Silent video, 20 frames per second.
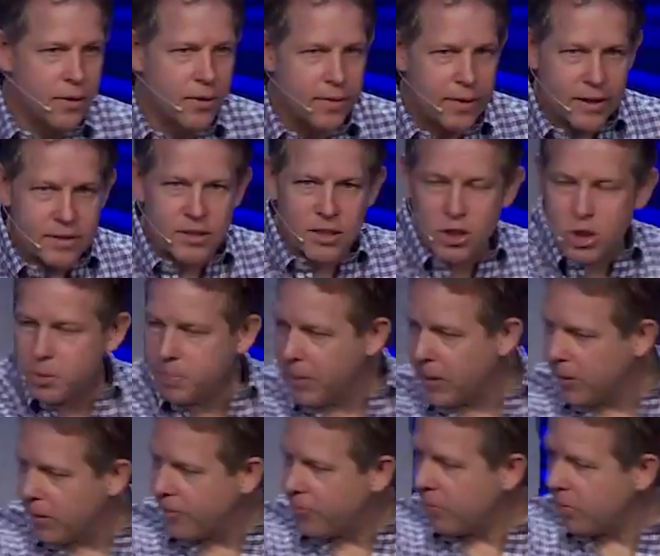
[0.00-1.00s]
that's the
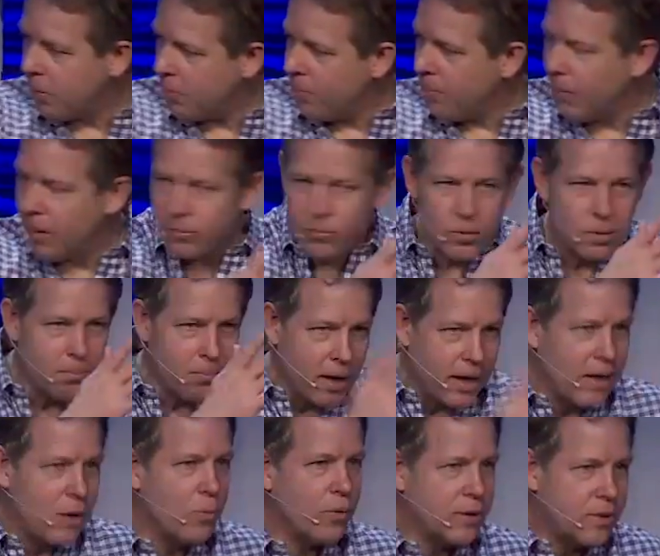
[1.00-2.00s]
spirit of the, the
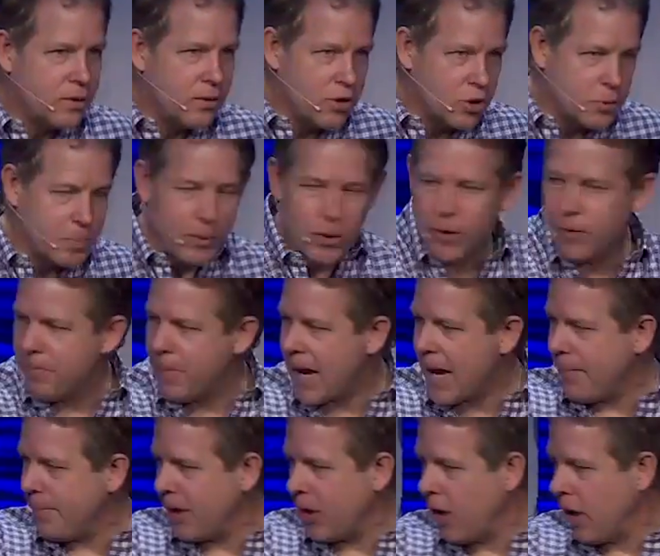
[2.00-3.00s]
money with the spirit of
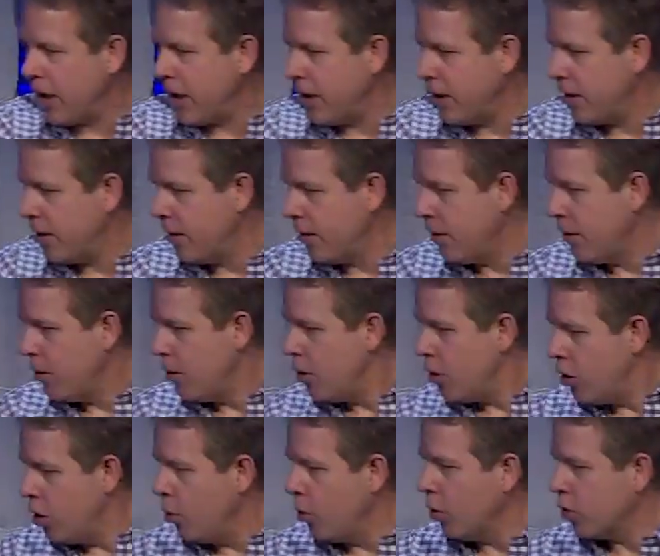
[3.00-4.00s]
mammon on it,
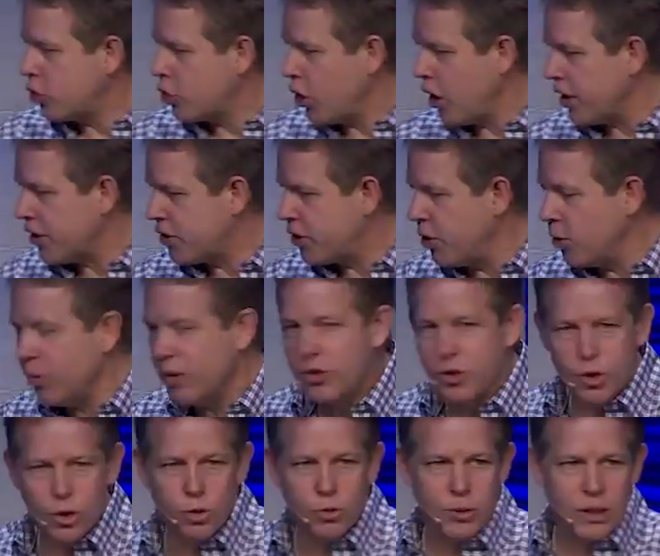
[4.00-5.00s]
who will trust you with
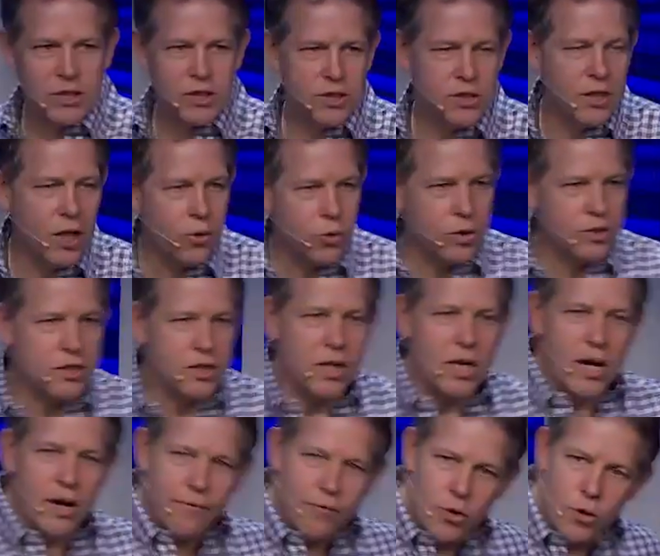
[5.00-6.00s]
true riches? In other words,
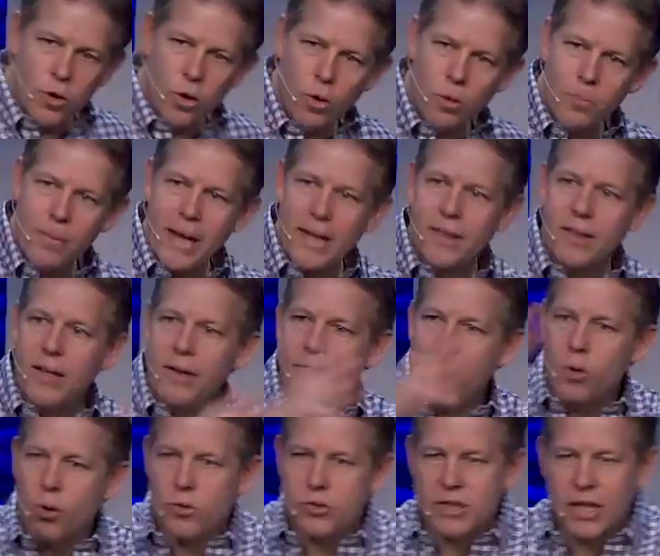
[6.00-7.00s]
if you don't make, if
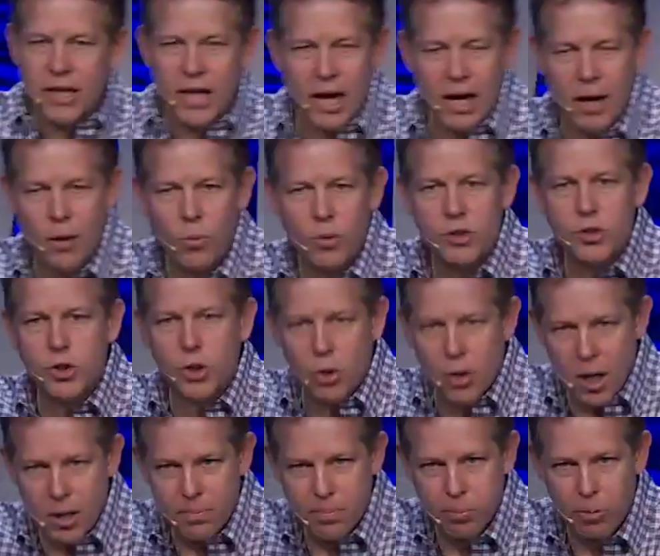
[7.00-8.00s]
you don't say, God, I want
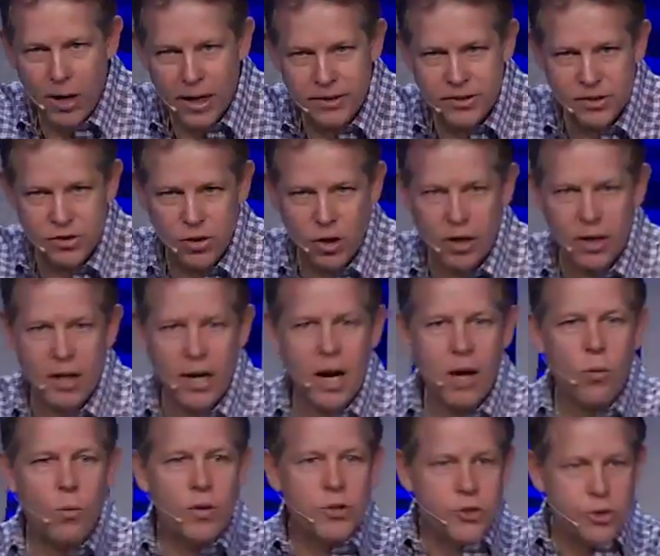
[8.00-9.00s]
your presence on it, I
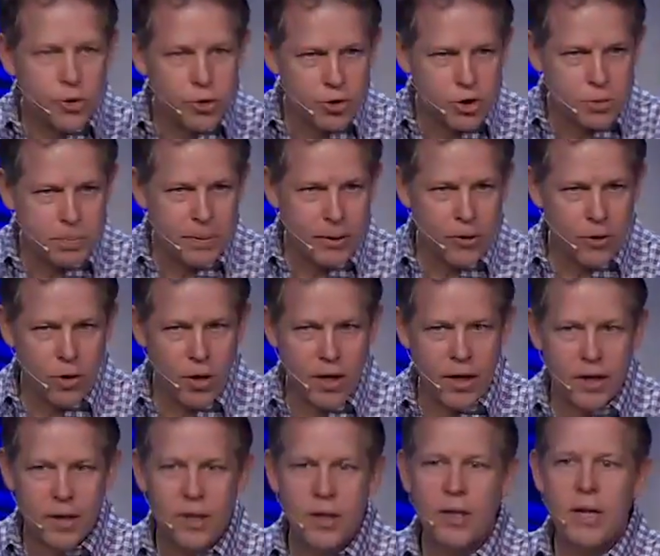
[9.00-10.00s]
don't want your spirit on
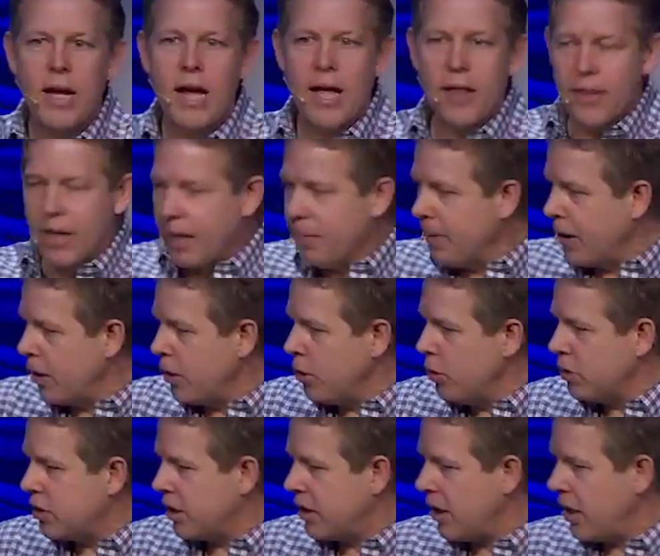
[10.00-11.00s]
it, and then I'm going to
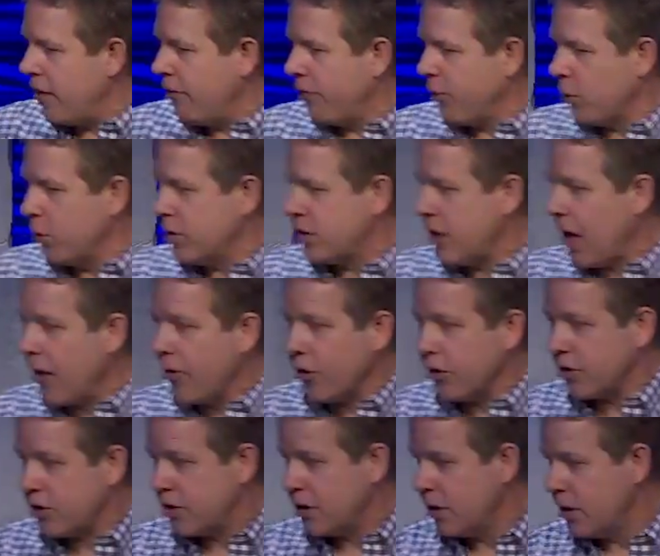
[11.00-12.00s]
use it to influence
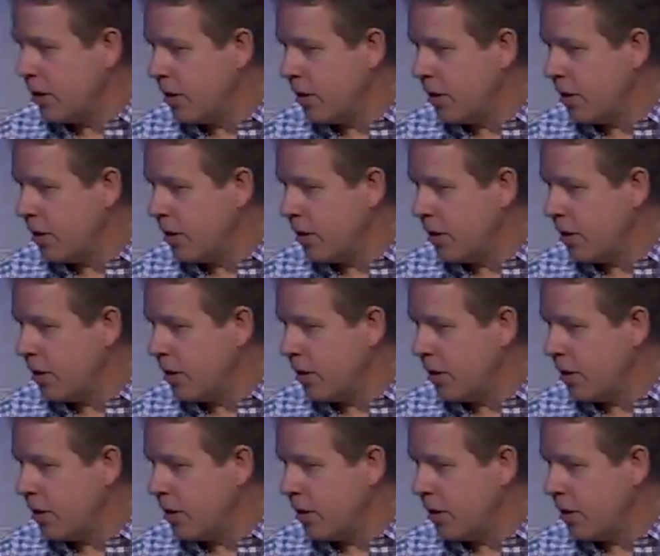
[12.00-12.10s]
others.